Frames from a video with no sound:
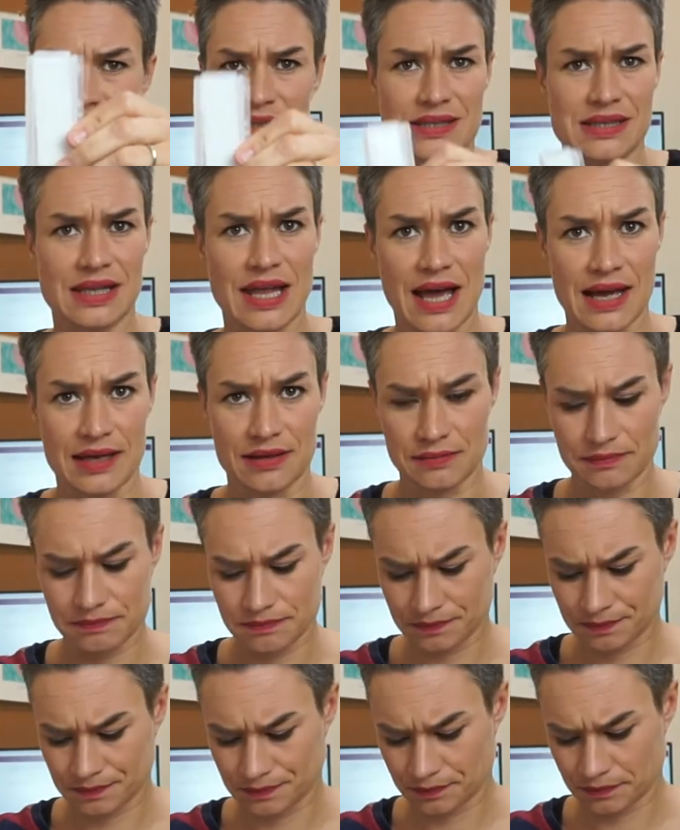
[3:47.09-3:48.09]
a slide.
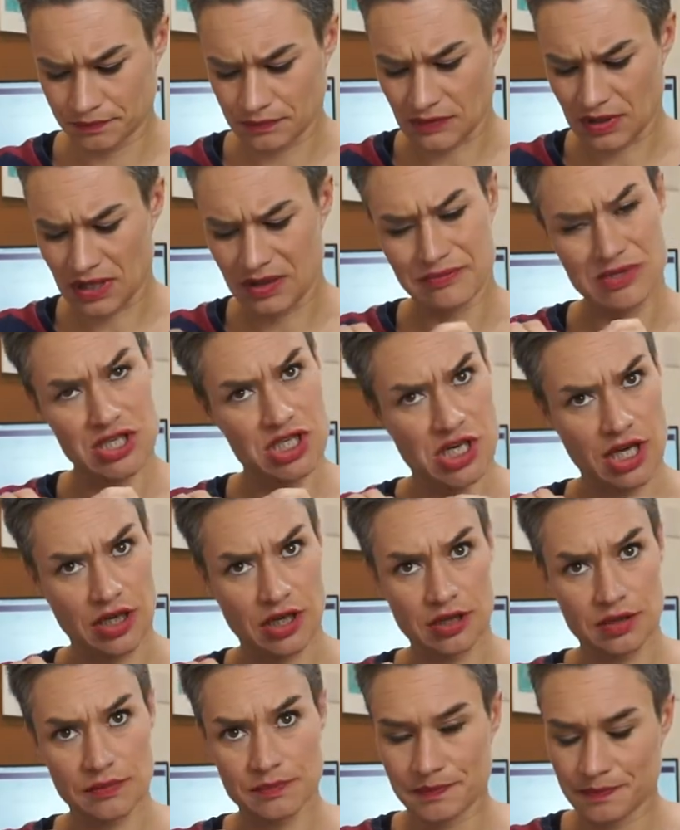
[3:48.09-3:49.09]
Let me check
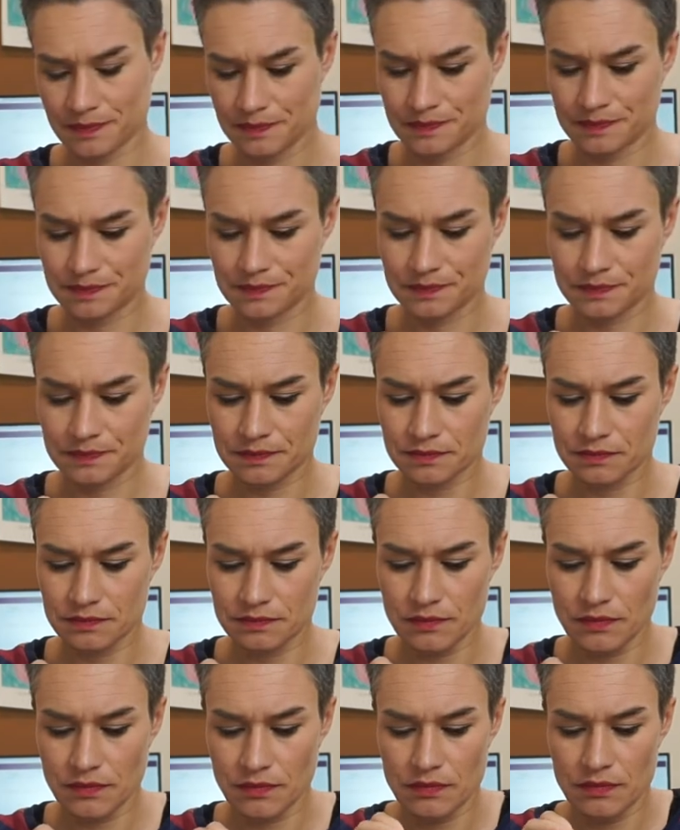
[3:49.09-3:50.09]

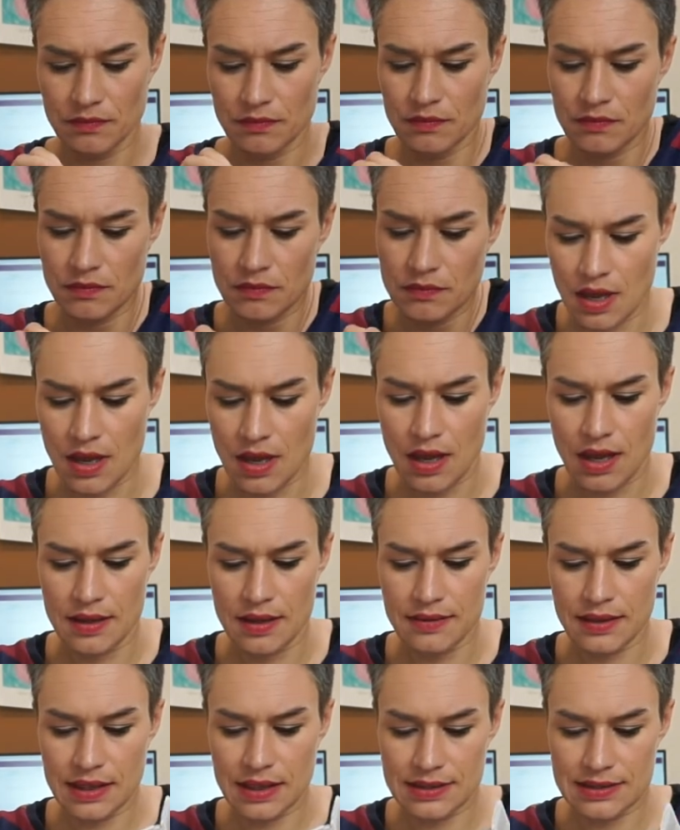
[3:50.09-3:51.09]
it. I
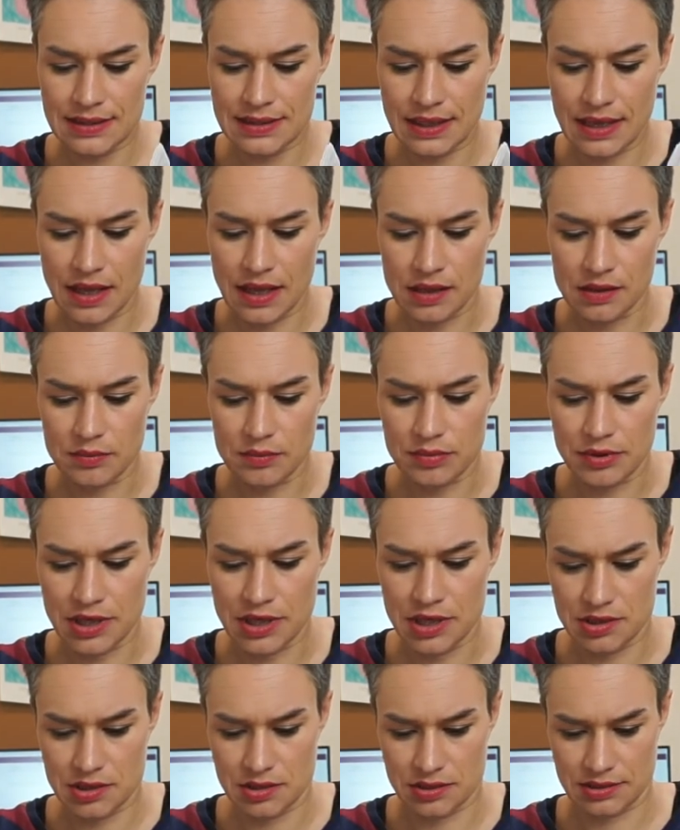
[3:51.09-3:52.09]
think it's a
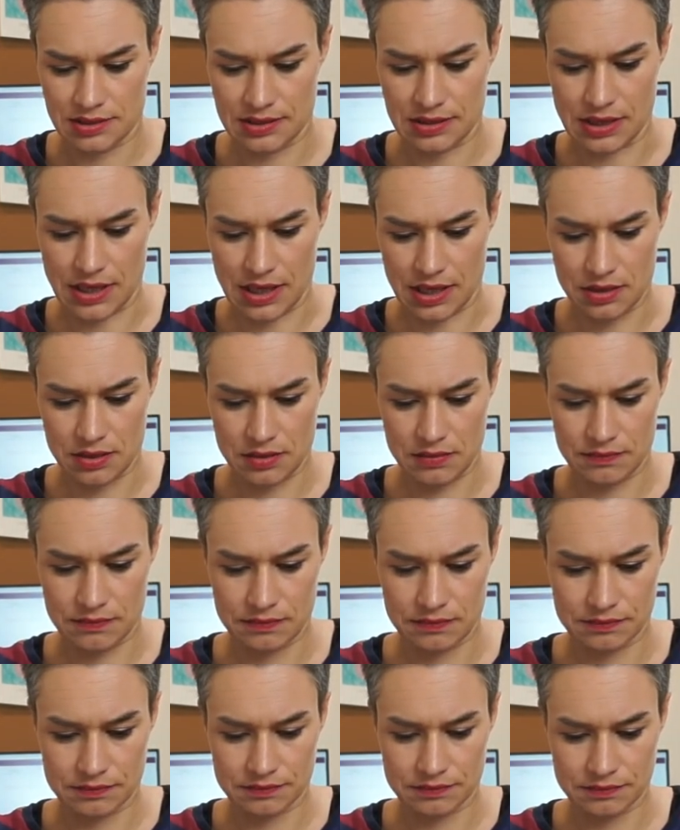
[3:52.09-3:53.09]
calibration slide.
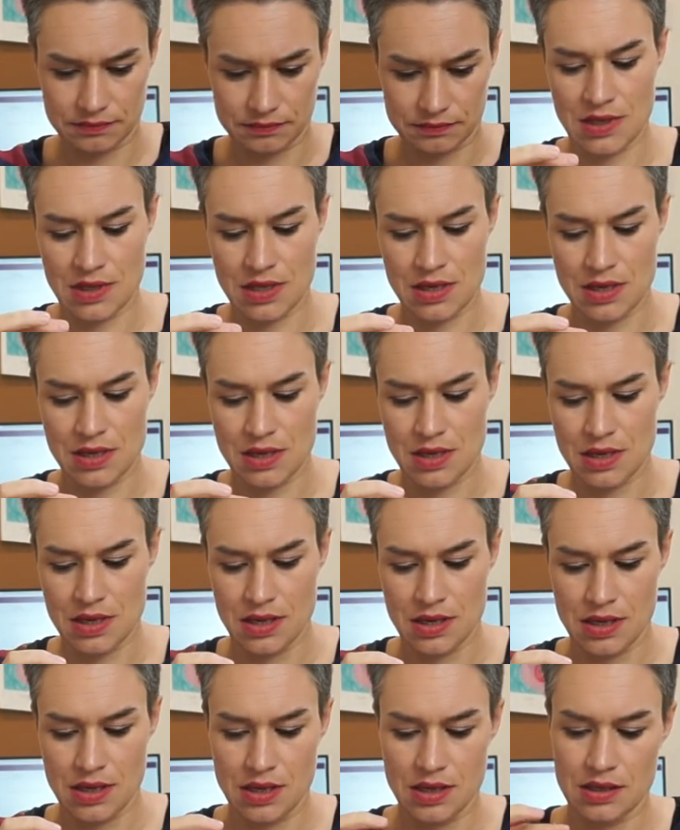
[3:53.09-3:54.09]

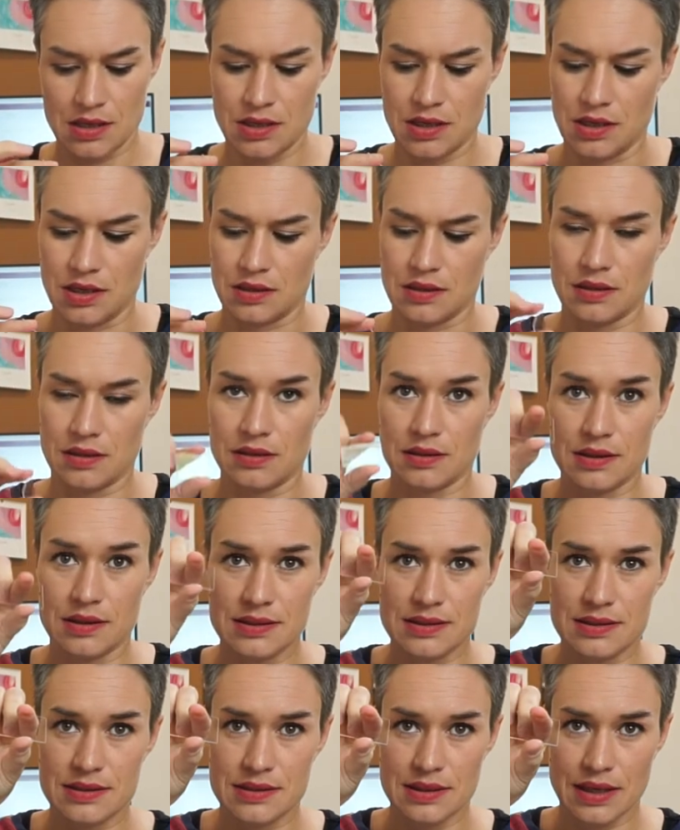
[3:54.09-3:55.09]
Indeed, this
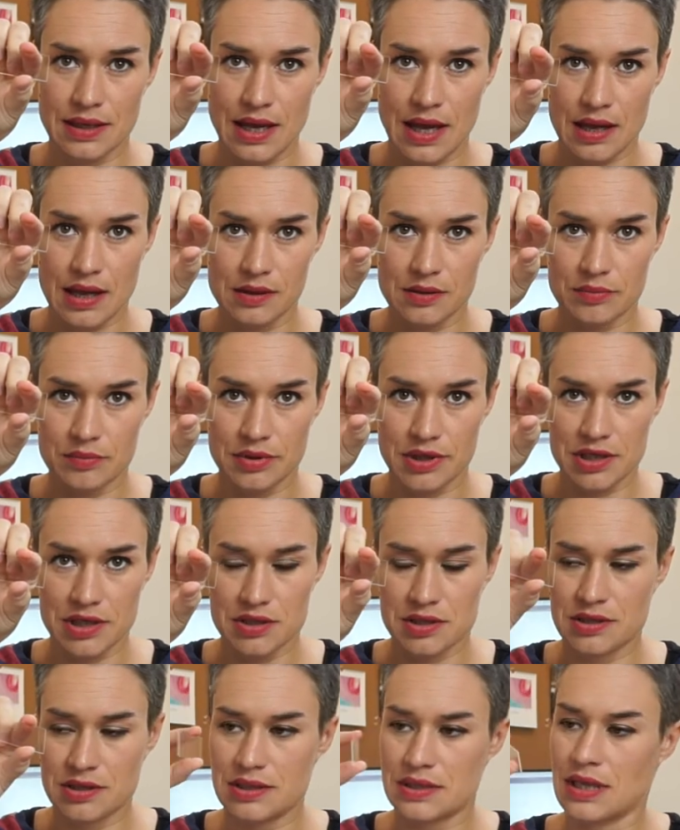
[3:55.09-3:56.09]
is a
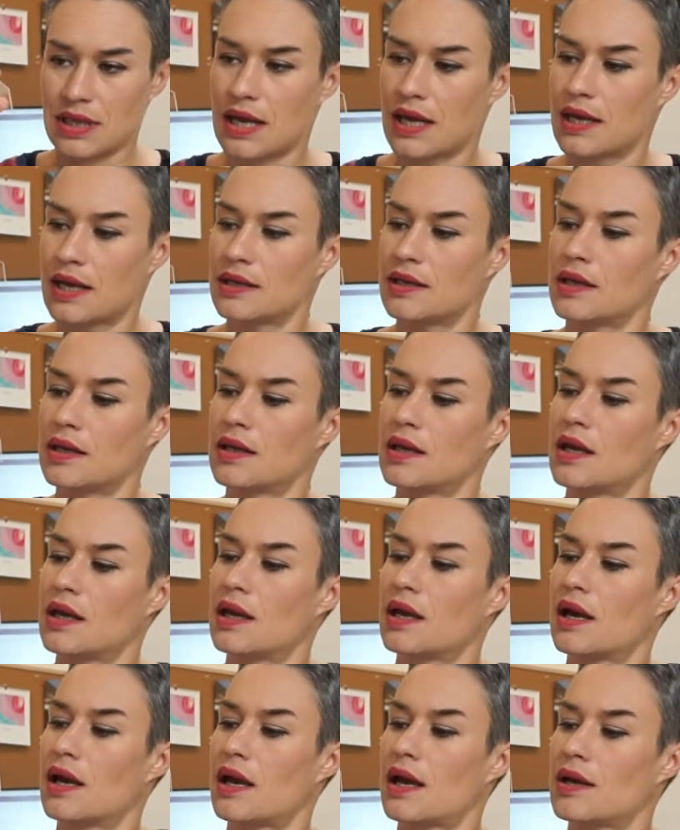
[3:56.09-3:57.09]
calibration slide
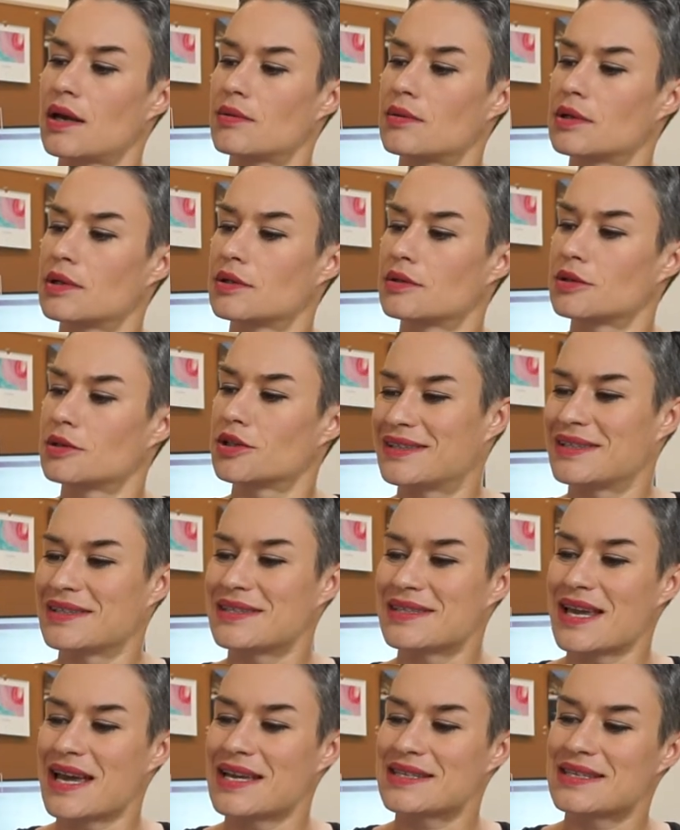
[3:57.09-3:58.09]
I will, this
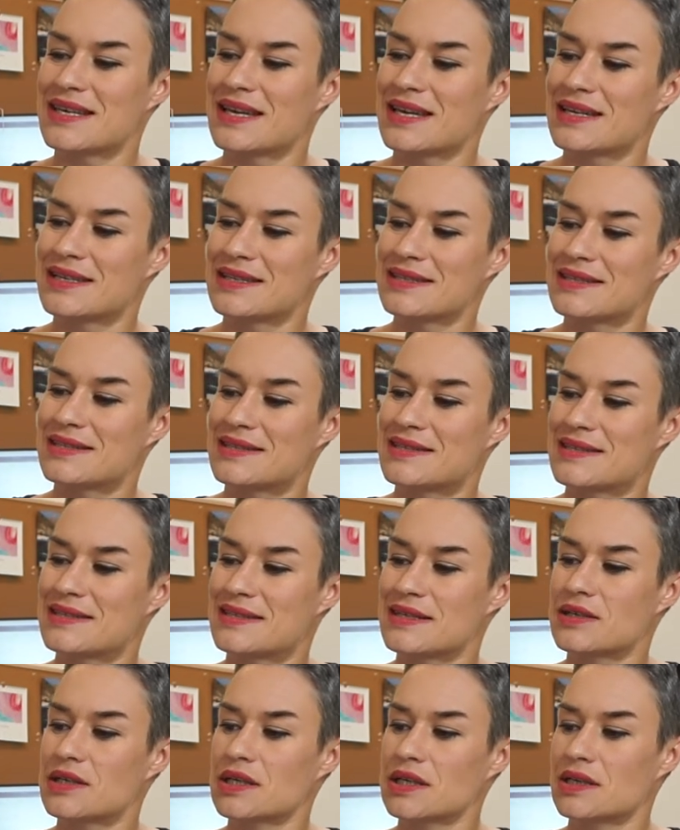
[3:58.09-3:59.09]
has a
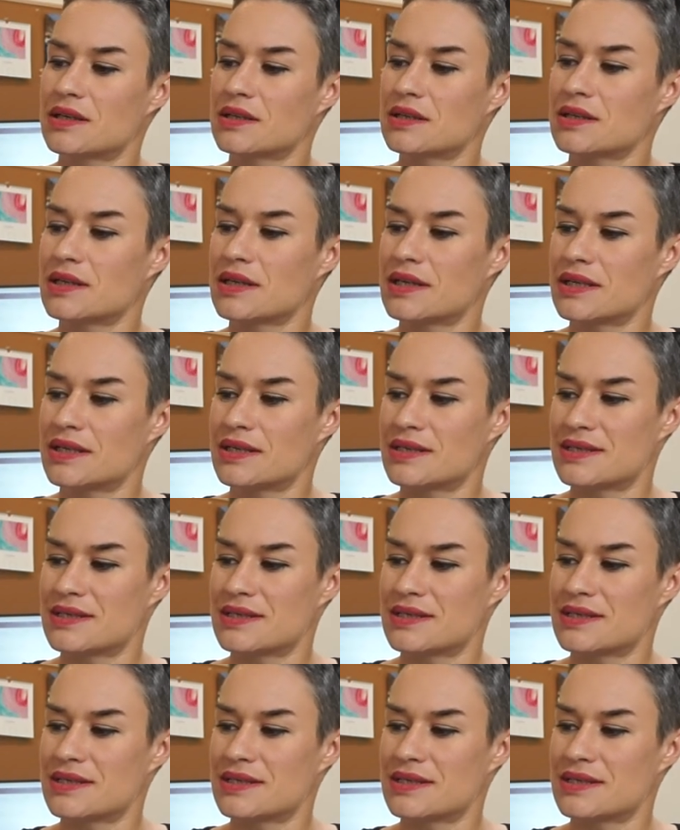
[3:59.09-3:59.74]
circle in the